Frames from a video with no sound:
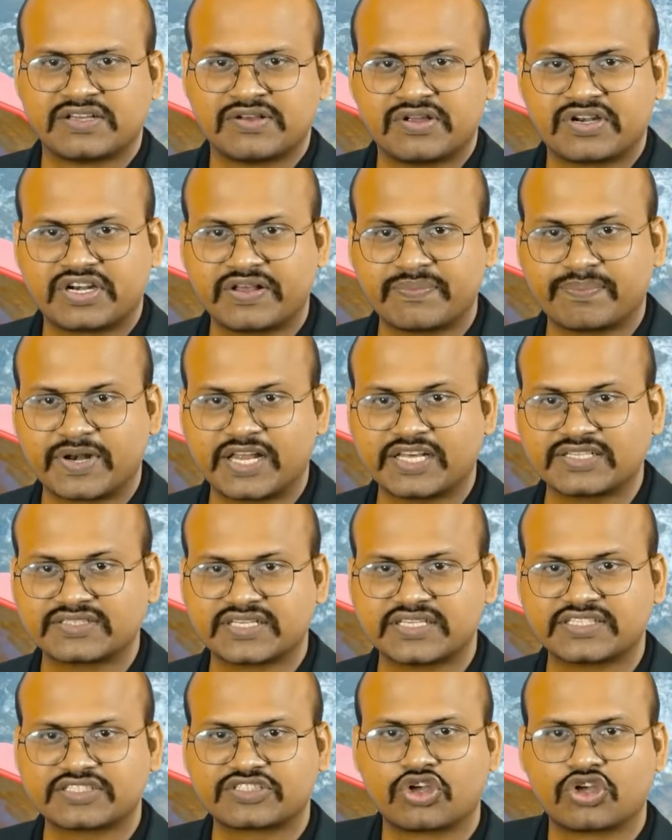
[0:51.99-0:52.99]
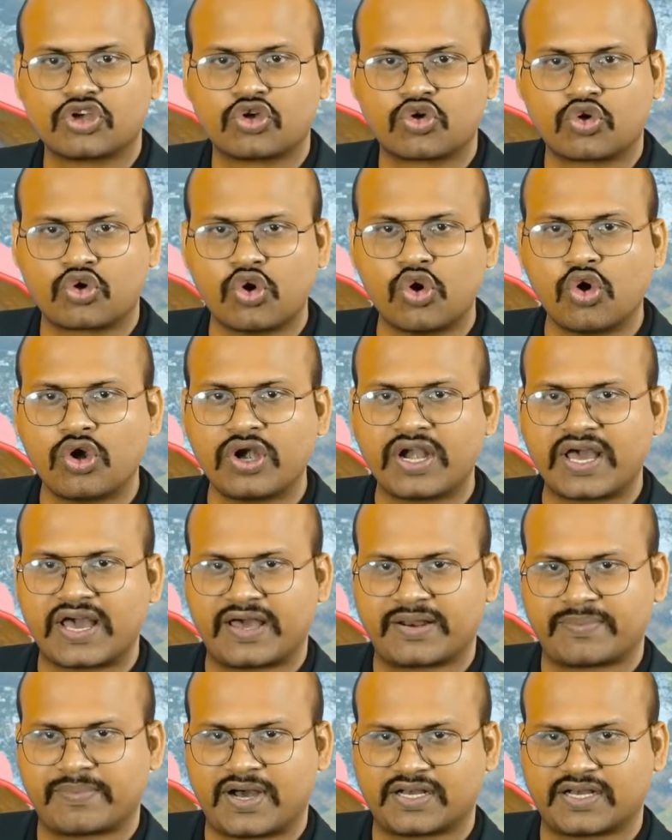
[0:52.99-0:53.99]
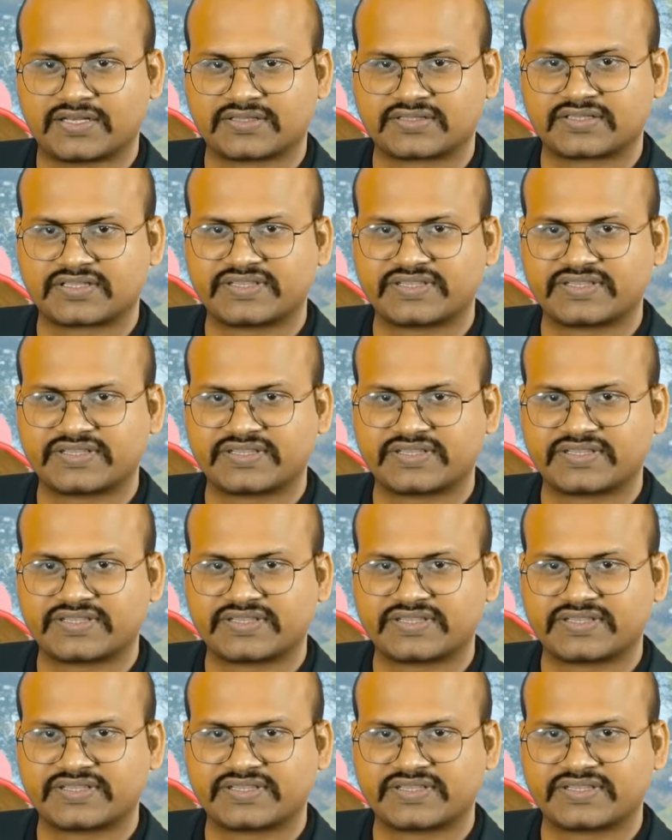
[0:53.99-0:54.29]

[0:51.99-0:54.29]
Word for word: replaces cold air mass,